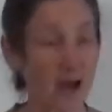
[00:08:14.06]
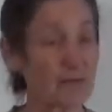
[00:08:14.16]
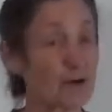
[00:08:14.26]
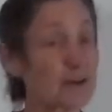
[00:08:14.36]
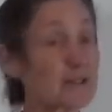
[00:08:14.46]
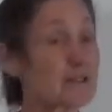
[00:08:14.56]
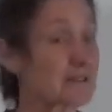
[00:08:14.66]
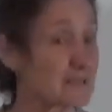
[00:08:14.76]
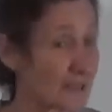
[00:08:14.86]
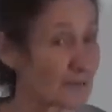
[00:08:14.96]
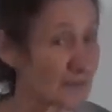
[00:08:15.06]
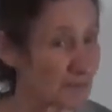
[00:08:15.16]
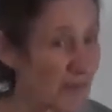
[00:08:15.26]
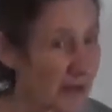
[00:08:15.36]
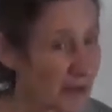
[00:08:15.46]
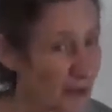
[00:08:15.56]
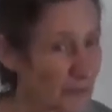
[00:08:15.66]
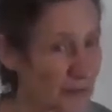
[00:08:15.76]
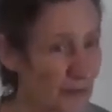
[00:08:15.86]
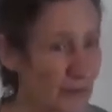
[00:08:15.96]
I've got a little tip that may
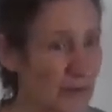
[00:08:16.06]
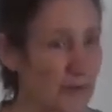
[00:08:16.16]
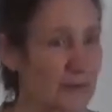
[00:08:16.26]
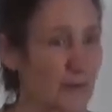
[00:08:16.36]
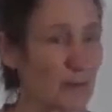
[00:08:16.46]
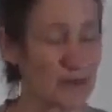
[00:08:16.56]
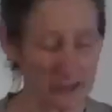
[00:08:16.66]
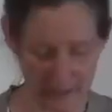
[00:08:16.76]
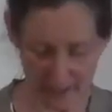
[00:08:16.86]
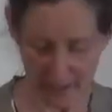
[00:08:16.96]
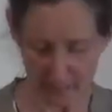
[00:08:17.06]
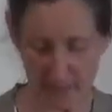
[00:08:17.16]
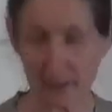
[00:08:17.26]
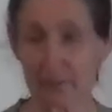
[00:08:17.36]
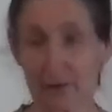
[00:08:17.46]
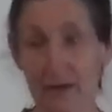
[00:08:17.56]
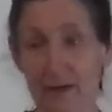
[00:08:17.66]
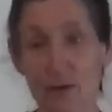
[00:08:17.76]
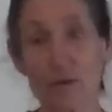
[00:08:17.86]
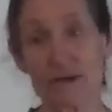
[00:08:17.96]
help you. Now when you're camping, you've
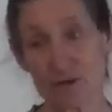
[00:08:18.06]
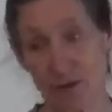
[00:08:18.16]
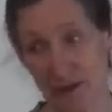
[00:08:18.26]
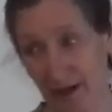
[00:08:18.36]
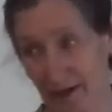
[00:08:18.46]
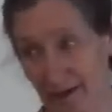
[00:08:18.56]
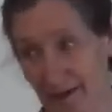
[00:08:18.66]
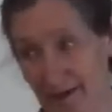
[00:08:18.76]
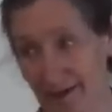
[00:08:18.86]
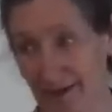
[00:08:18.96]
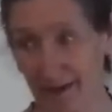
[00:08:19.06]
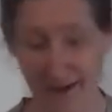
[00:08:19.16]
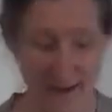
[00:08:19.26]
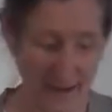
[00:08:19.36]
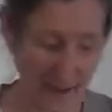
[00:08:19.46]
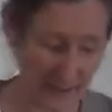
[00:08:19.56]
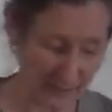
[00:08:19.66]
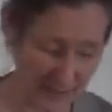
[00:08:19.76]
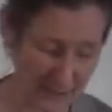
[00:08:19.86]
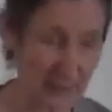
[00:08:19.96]
nearly always got an onion, and
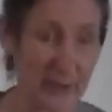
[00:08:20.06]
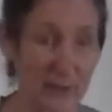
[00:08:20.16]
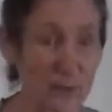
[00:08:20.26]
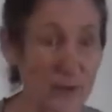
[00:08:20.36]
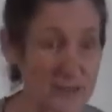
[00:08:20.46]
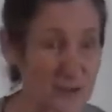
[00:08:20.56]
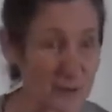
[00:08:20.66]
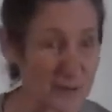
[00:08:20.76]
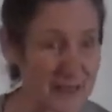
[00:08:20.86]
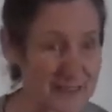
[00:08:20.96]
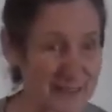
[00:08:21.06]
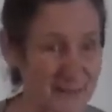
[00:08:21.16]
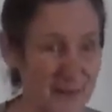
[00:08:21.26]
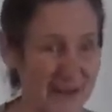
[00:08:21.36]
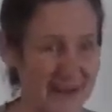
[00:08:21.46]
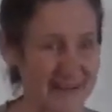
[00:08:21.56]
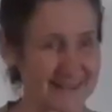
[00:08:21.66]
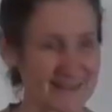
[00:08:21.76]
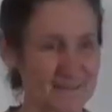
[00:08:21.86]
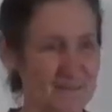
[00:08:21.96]
you've just about always got plastic
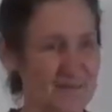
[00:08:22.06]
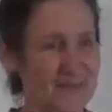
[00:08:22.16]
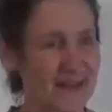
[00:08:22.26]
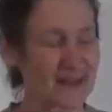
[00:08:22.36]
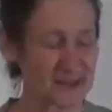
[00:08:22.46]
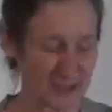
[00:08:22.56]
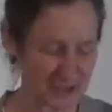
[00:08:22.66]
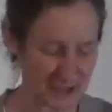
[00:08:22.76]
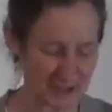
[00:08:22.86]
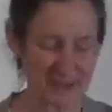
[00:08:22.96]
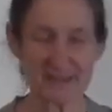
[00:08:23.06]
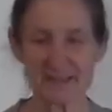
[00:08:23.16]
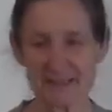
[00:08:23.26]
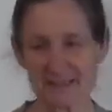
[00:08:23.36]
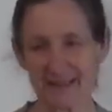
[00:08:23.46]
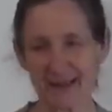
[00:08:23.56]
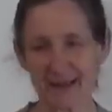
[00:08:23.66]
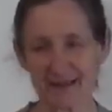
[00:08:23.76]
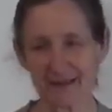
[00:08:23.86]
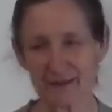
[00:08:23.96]
bags. And so she did it to the
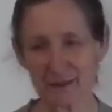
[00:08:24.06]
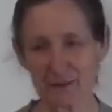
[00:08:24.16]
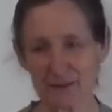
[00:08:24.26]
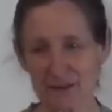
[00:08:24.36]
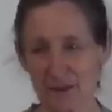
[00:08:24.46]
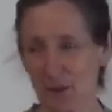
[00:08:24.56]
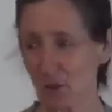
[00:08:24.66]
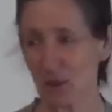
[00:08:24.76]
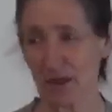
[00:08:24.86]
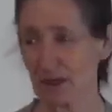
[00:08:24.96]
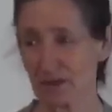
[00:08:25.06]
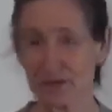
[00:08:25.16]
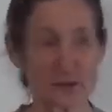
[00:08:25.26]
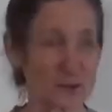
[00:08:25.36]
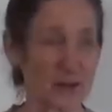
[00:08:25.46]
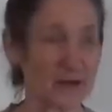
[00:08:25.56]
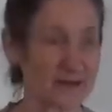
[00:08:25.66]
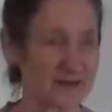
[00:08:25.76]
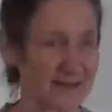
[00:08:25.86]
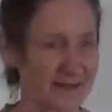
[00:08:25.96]
lady, who was willing to do
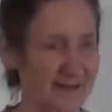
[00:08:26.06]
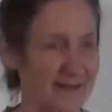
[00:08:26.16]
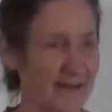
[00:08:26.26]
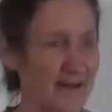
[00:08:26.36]
anything.